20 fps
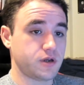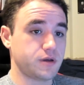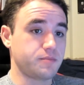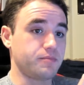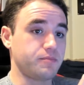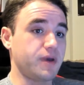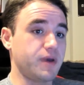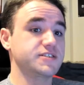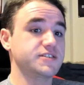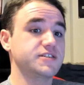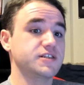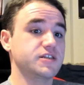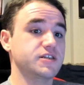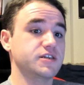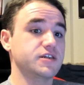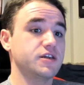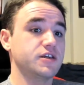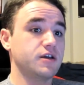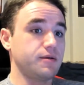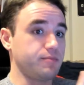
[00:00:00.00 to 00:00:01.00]

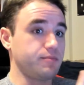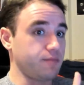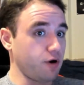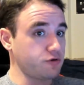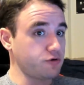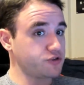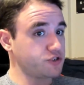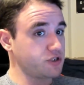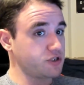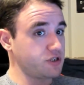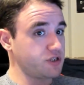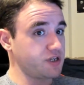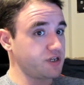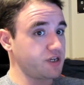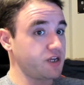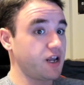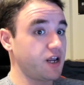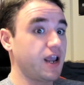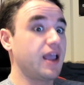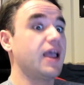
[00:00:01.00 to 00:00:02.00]
mentally, emotionally,
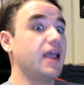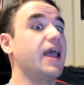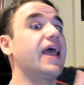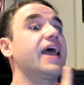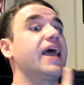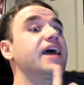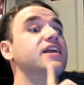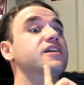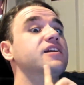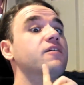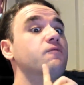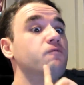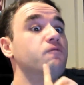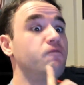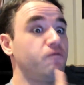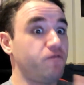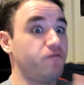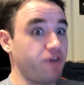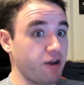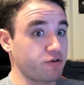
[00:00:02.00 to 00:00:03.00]
and
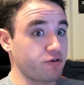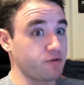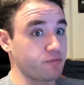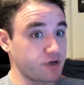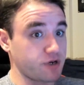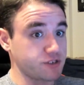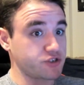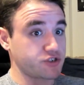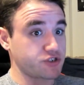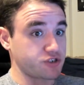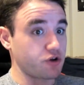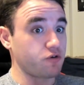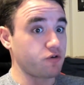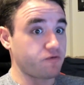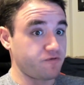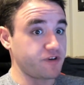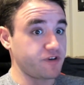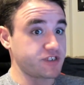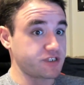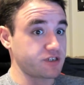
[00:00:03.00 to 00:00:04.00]
very much so
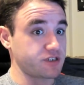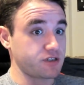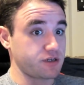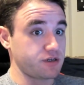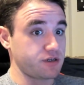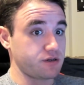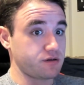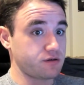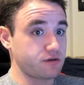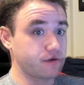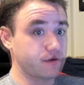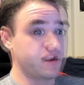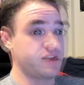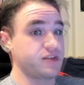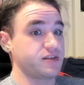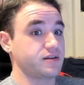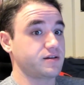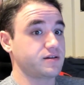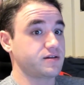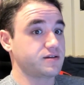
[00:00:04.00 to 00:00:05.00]
physically,
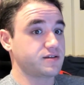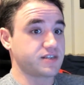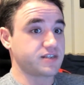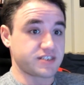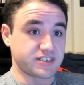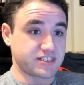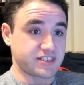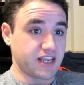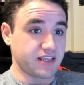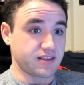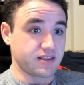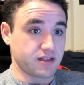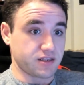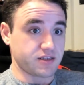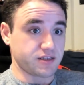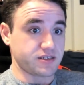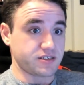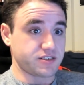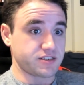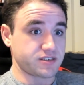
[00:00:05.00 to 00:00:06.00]
to say the
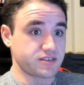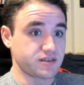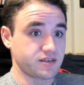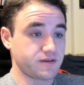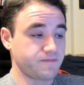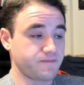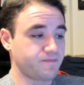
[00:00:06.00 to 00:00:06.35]
least.